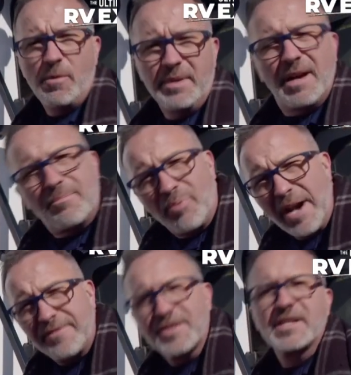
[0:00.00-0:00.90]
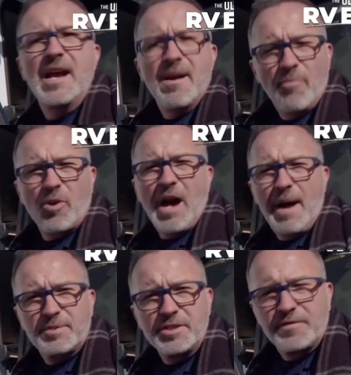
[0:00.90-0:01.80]
open up breakfast, more
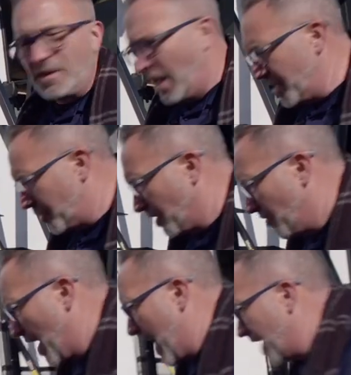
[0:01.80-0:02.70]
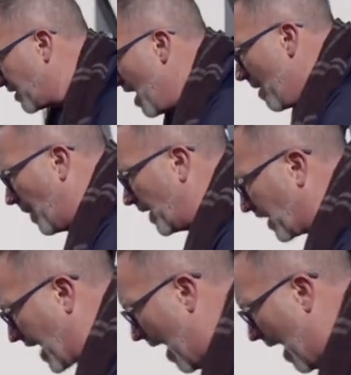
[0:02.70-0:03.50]
options for lunch. You can do the eggs, but the